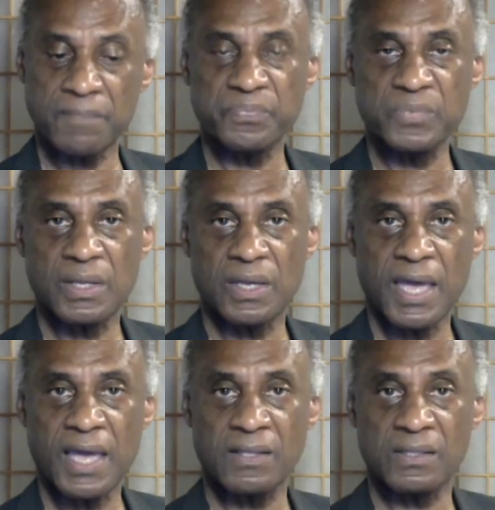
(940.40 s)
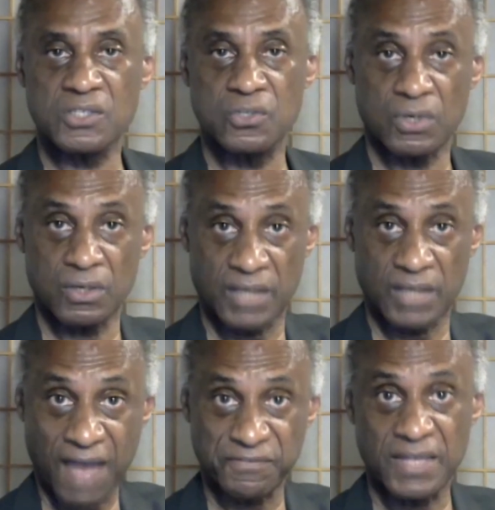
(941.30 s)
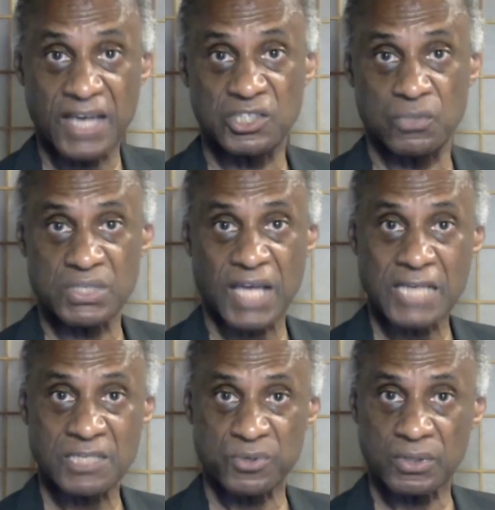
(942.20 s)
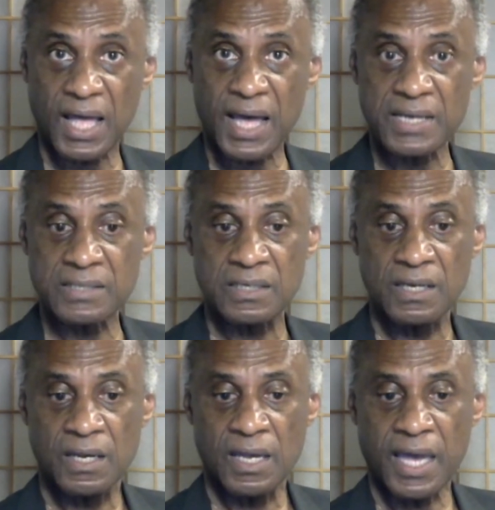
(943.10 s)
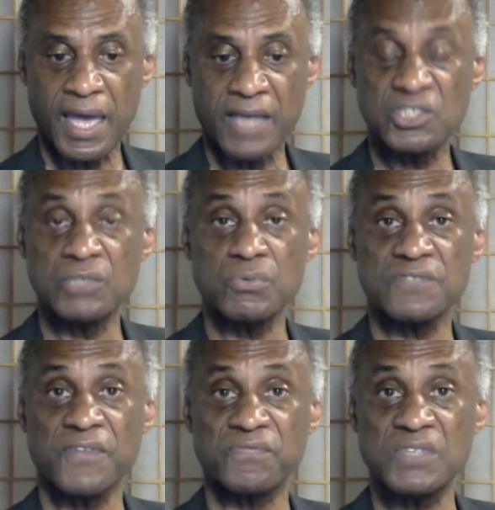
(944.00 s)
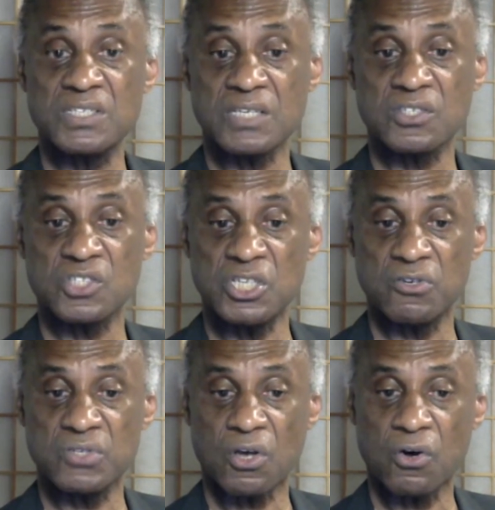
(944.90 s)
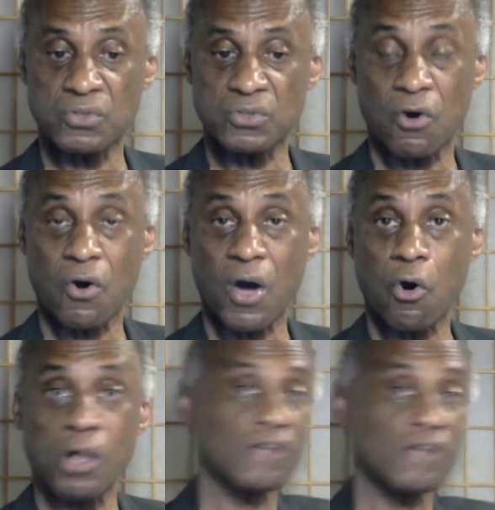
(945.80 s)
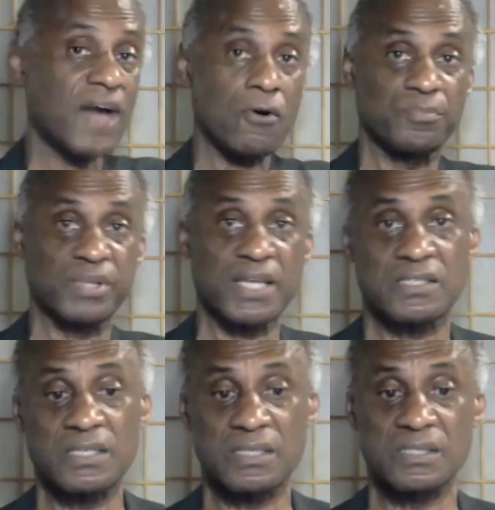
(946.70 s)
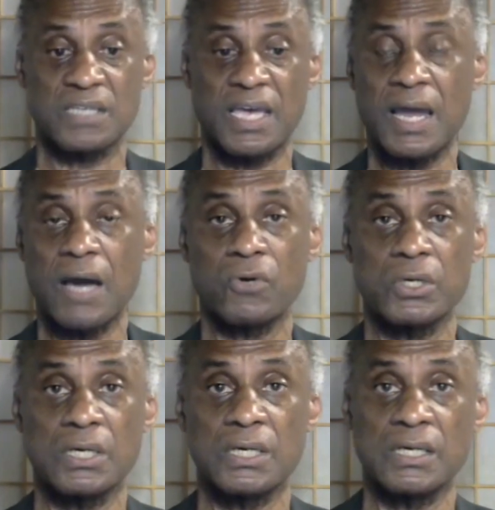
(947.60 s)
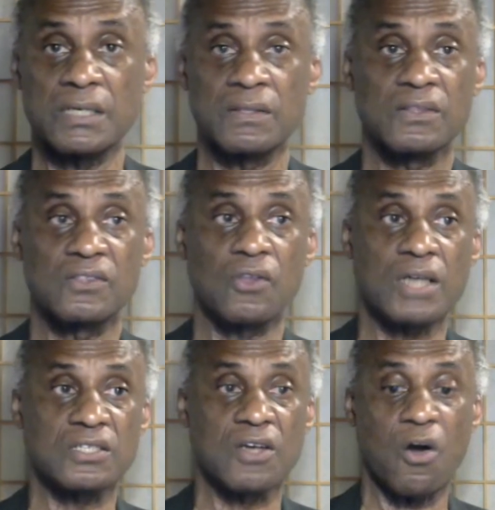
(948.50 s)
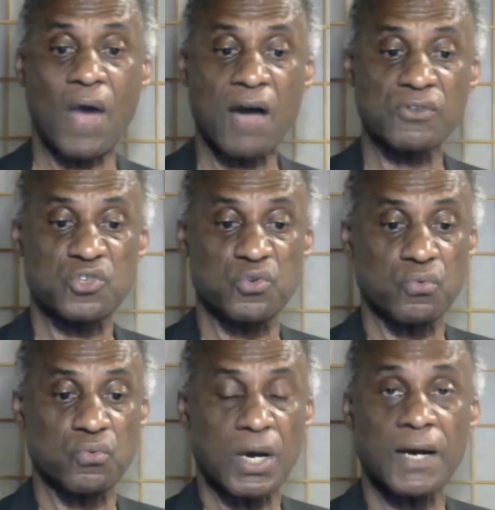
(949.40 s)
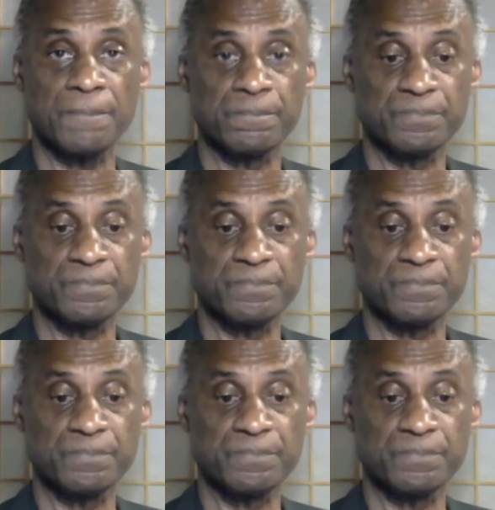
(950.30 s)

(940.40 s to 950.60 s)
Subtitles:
him." And sooner after that, she was hospitalized, and she was 56 years old. So all of our blessings and our thoughts go out to